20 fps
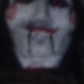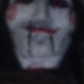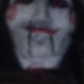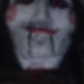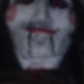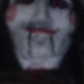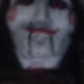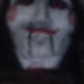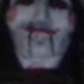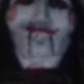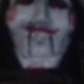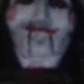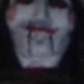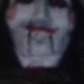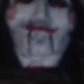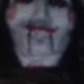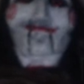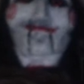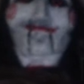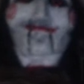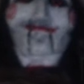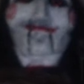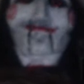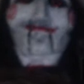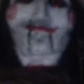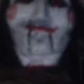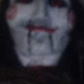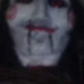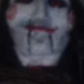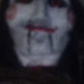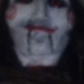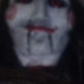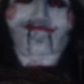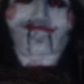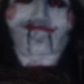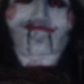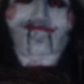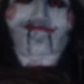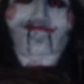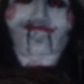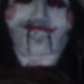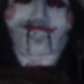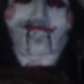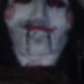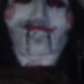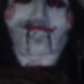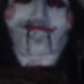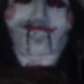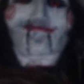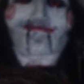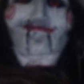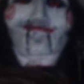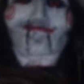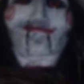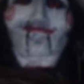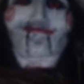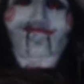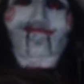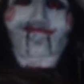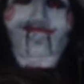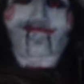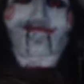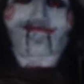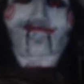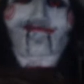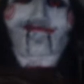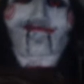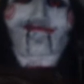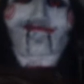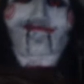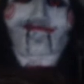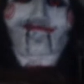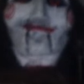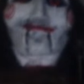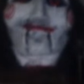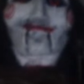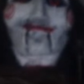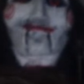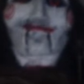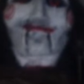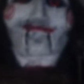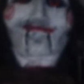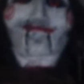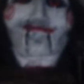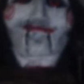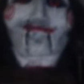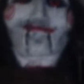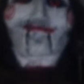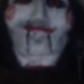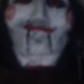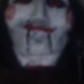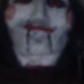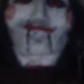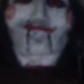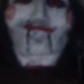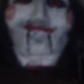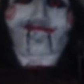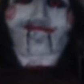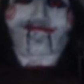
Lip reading: (not speaking)